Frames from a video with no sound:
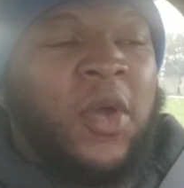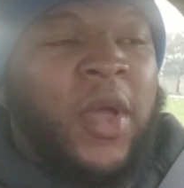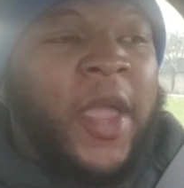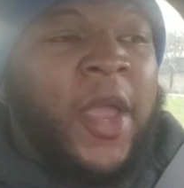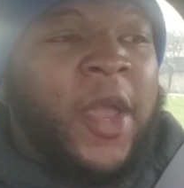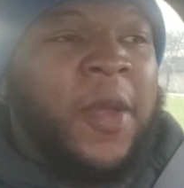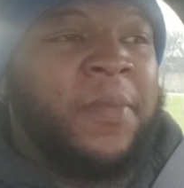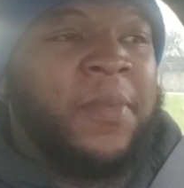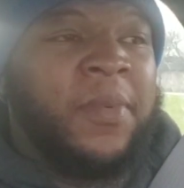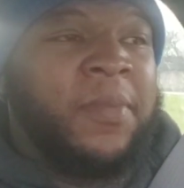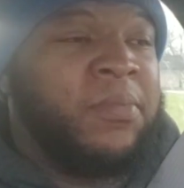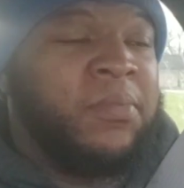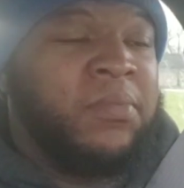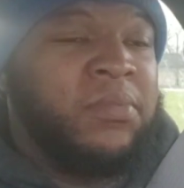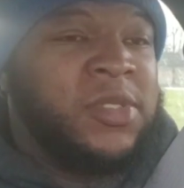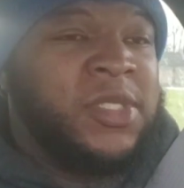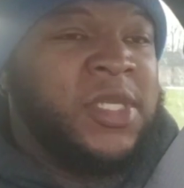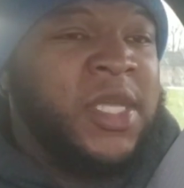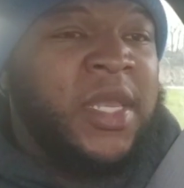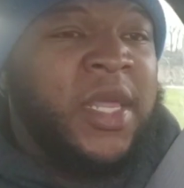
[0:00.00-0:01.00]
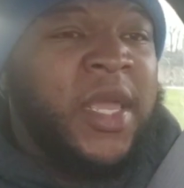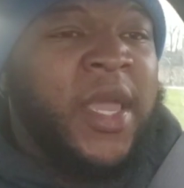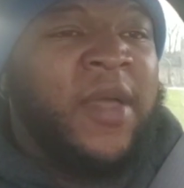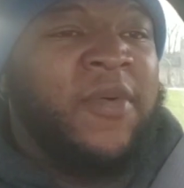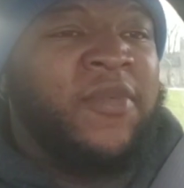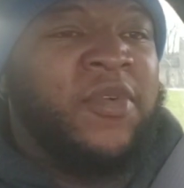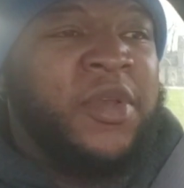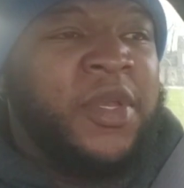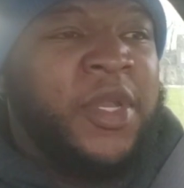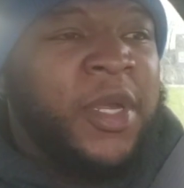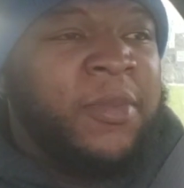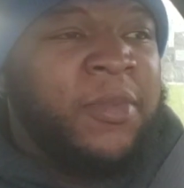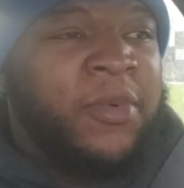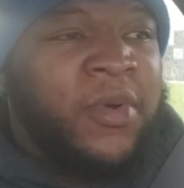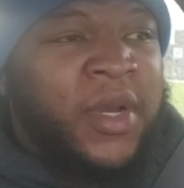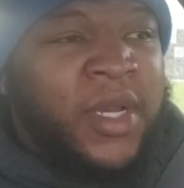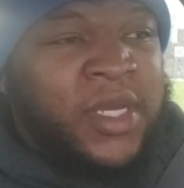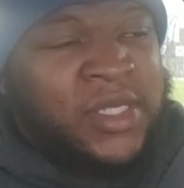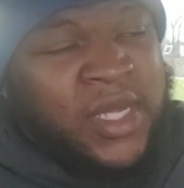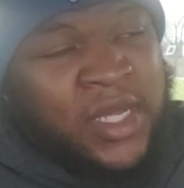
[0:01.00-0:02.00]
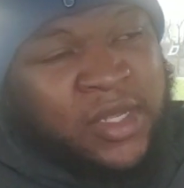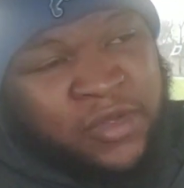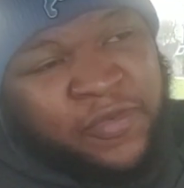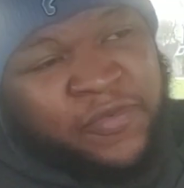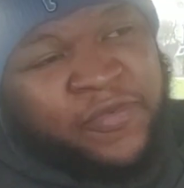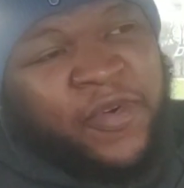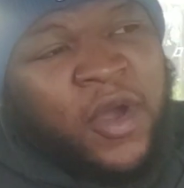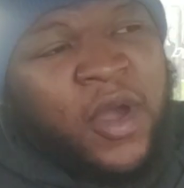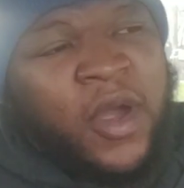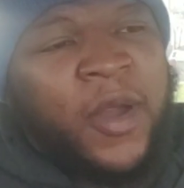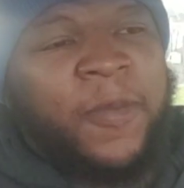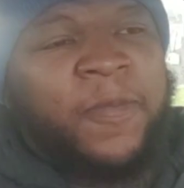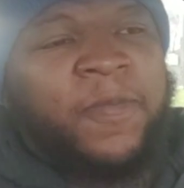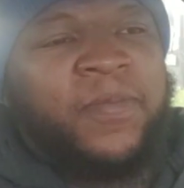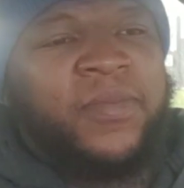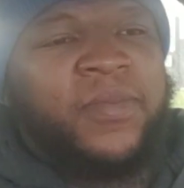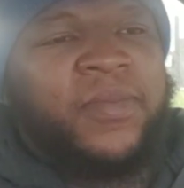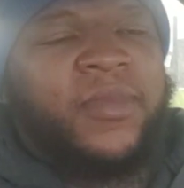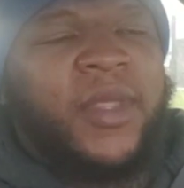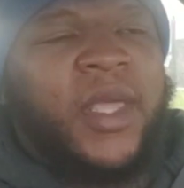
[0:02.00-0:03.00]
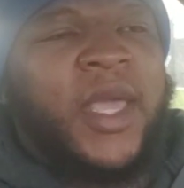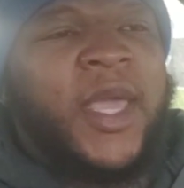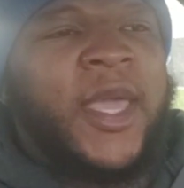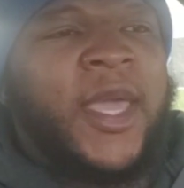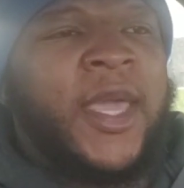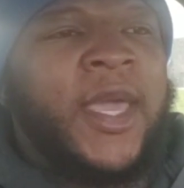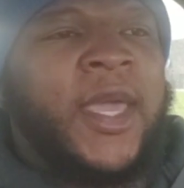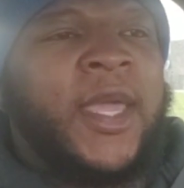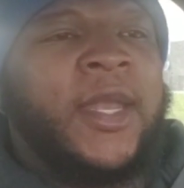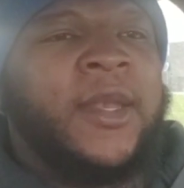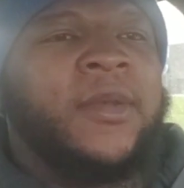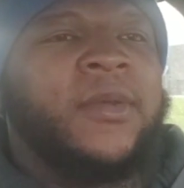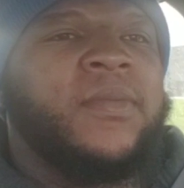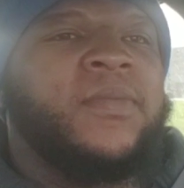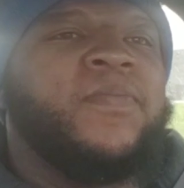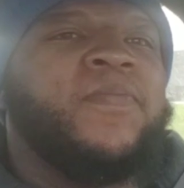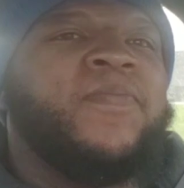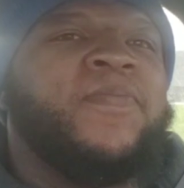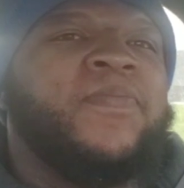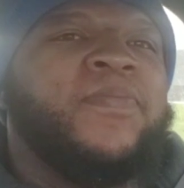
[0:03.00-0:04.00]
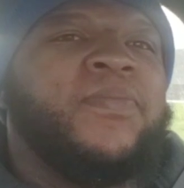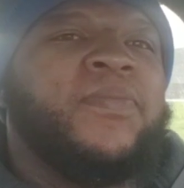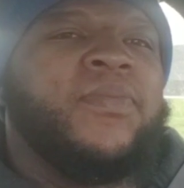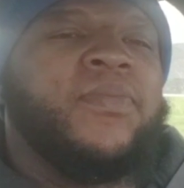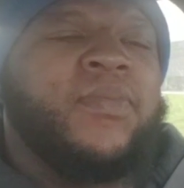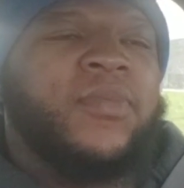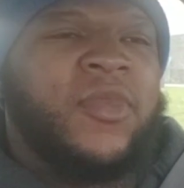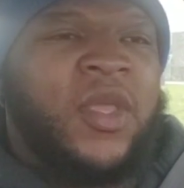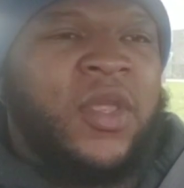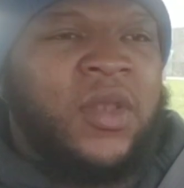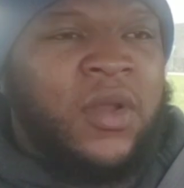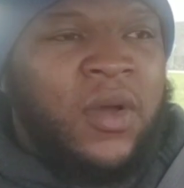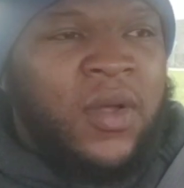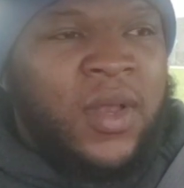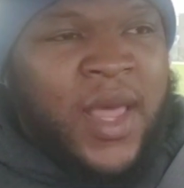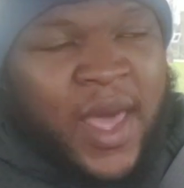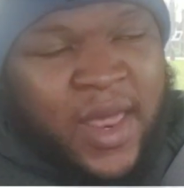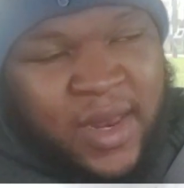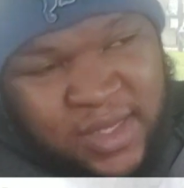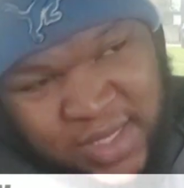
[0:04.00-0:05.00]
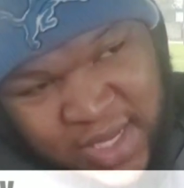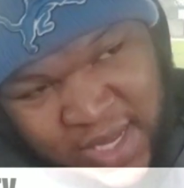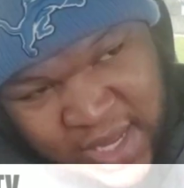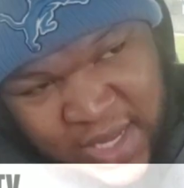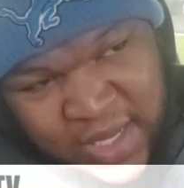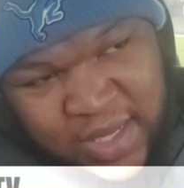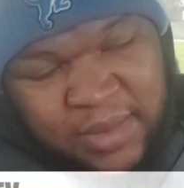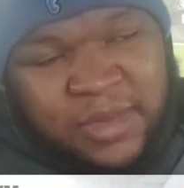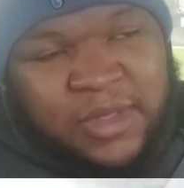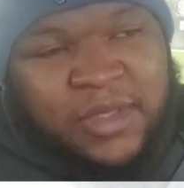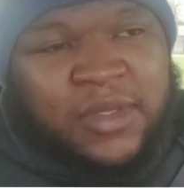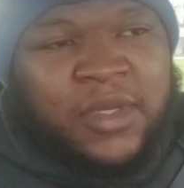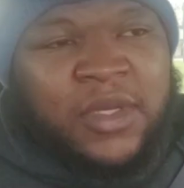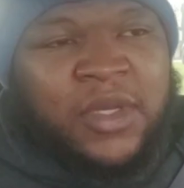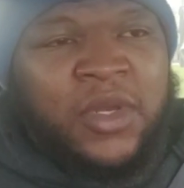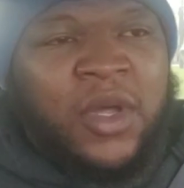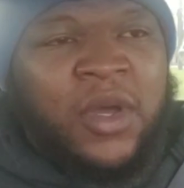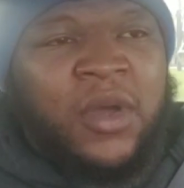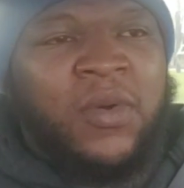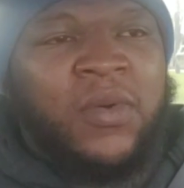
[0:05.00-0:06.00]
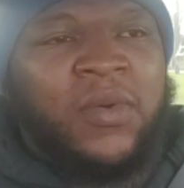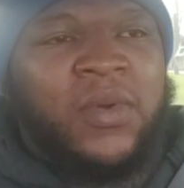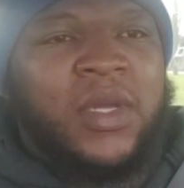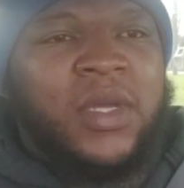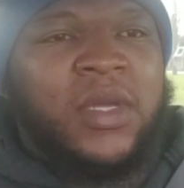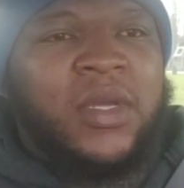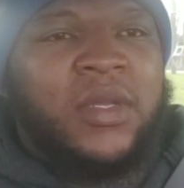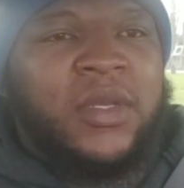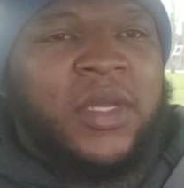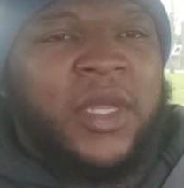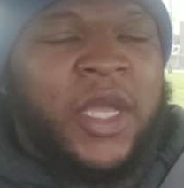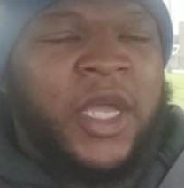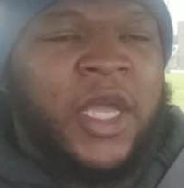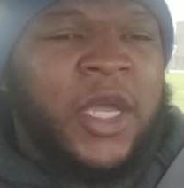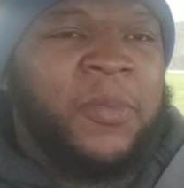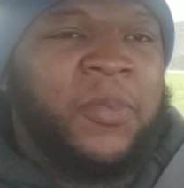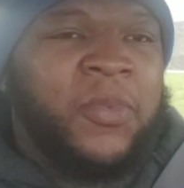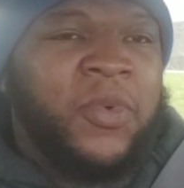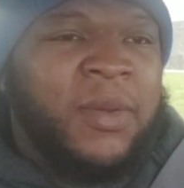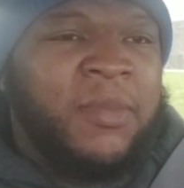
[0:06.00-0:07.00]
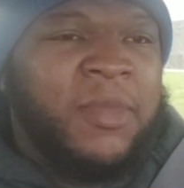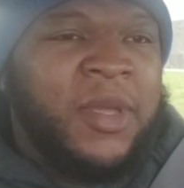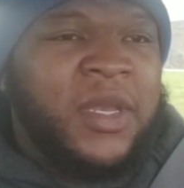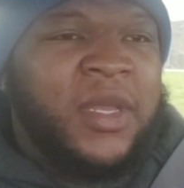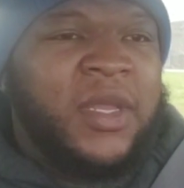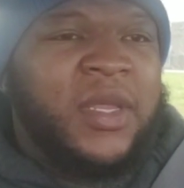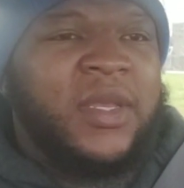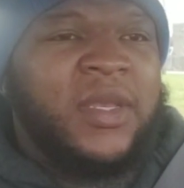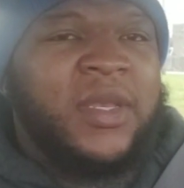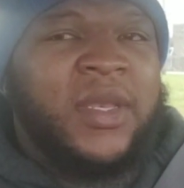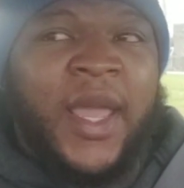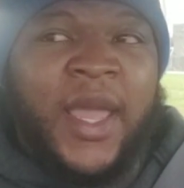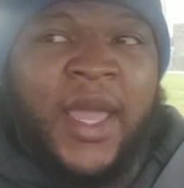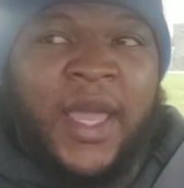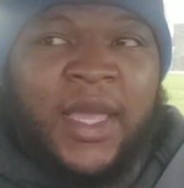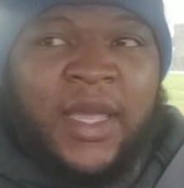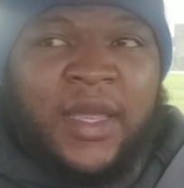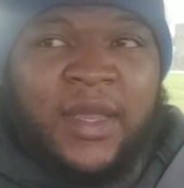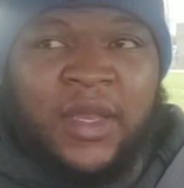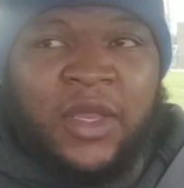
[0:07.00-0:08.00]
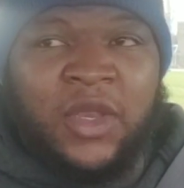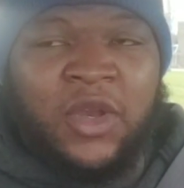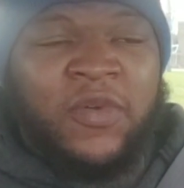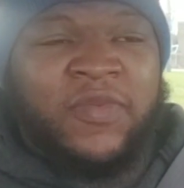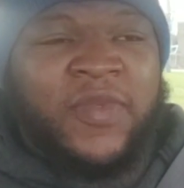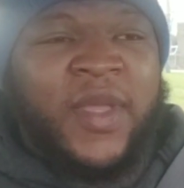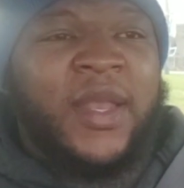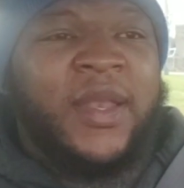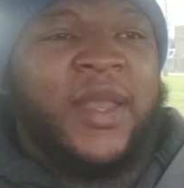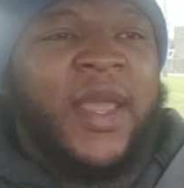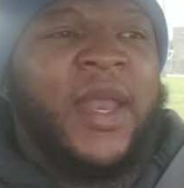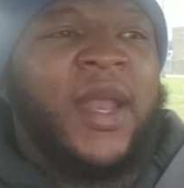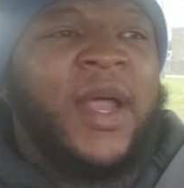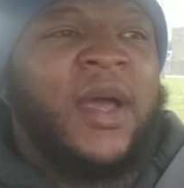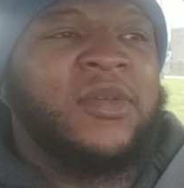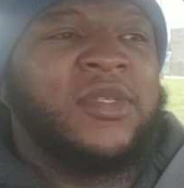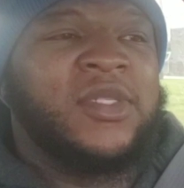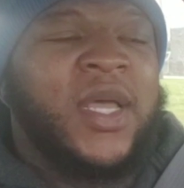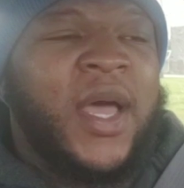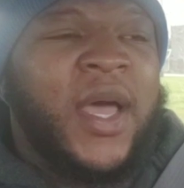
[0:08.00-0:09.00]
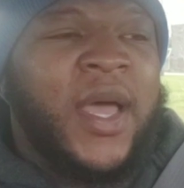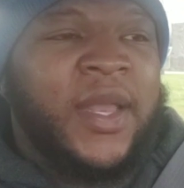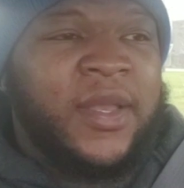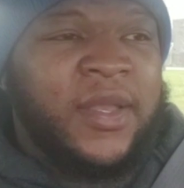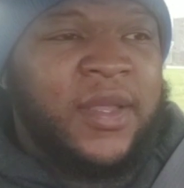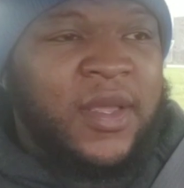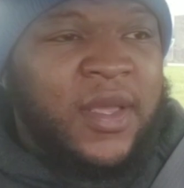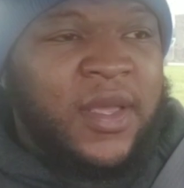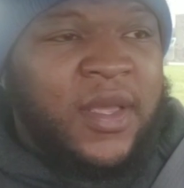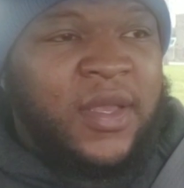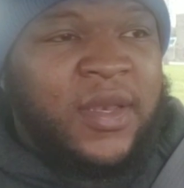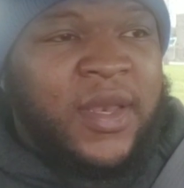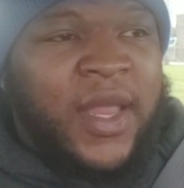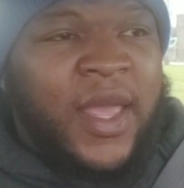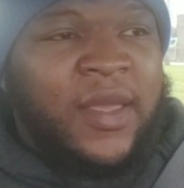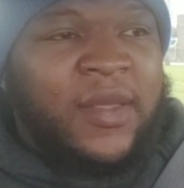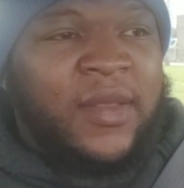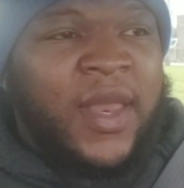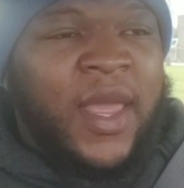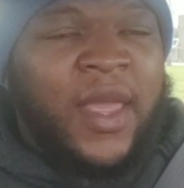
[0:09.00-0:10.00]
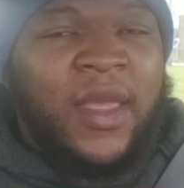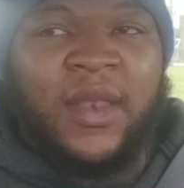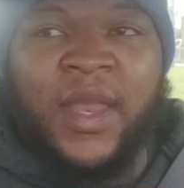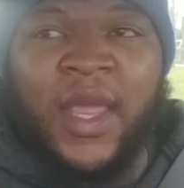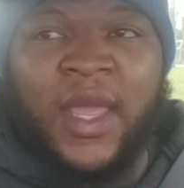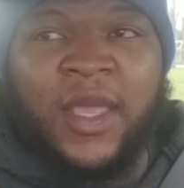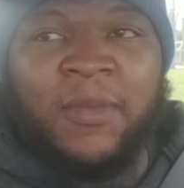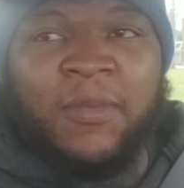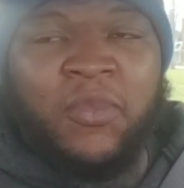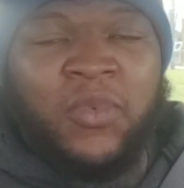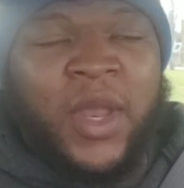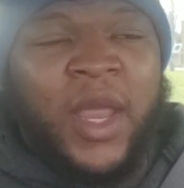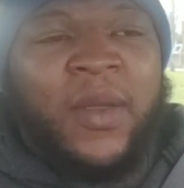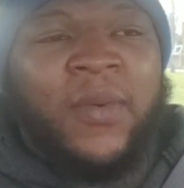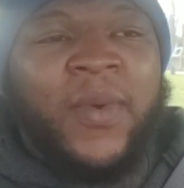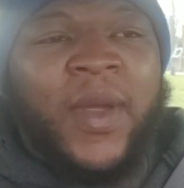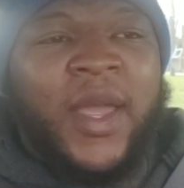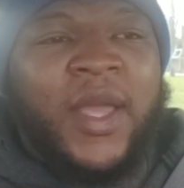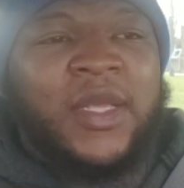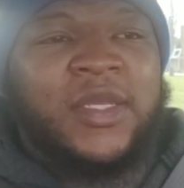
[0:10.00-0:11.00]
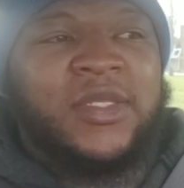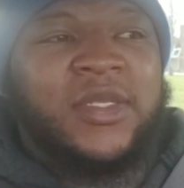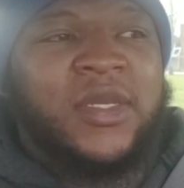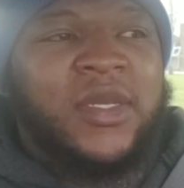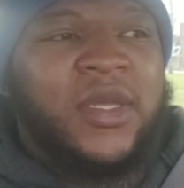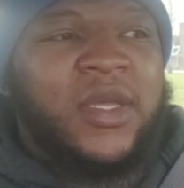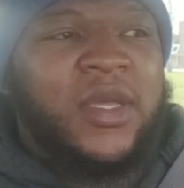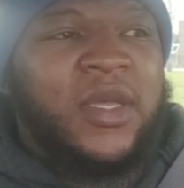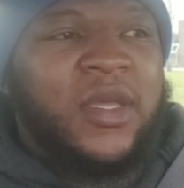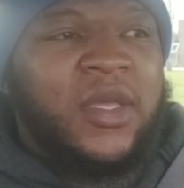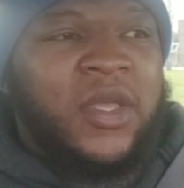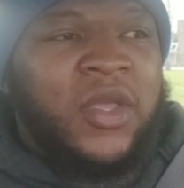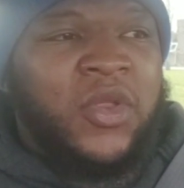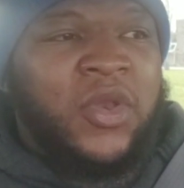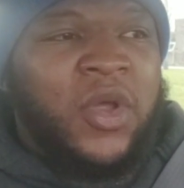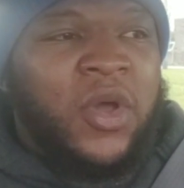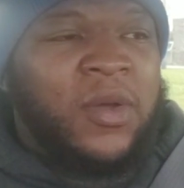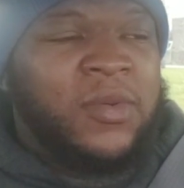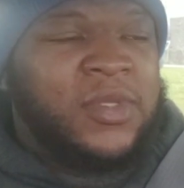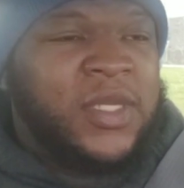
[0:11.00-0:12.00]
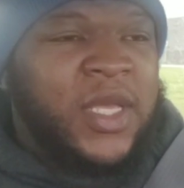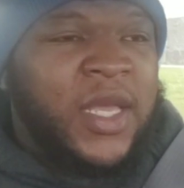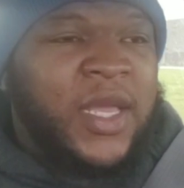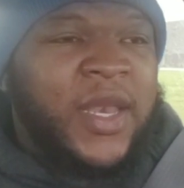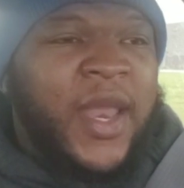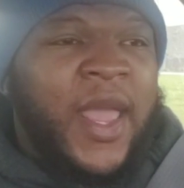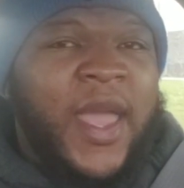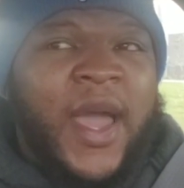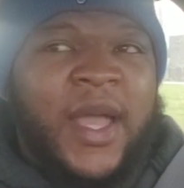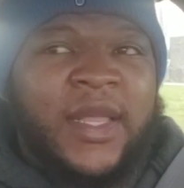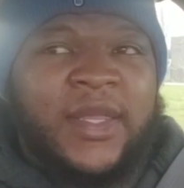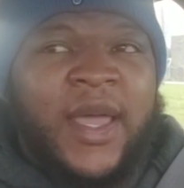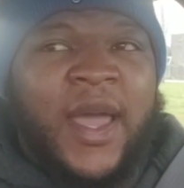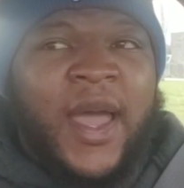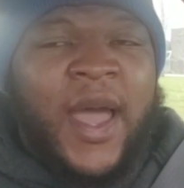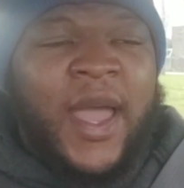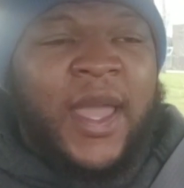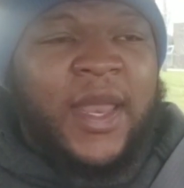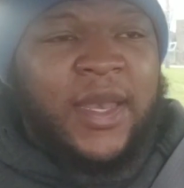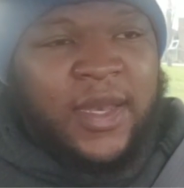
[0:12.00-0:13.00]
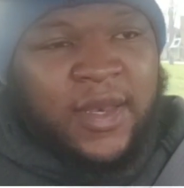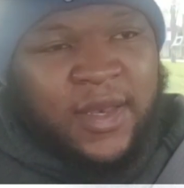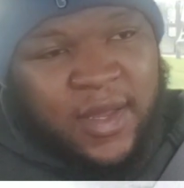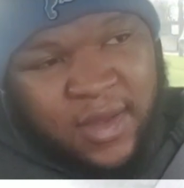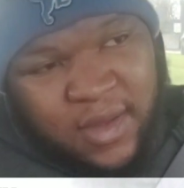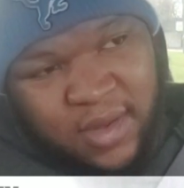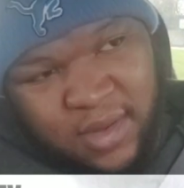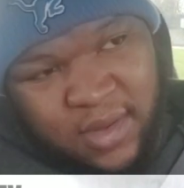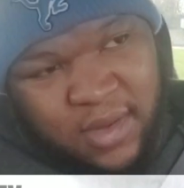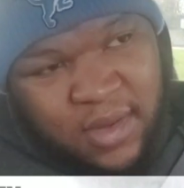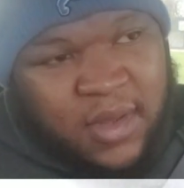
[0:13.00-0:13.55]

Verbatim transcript: Arab city ever in Dearborn. That's not too far. And you know, a lot of times, you know, the Arab women, they, you know, if they date outside. They race, you know what I'm saying? They got to hide it.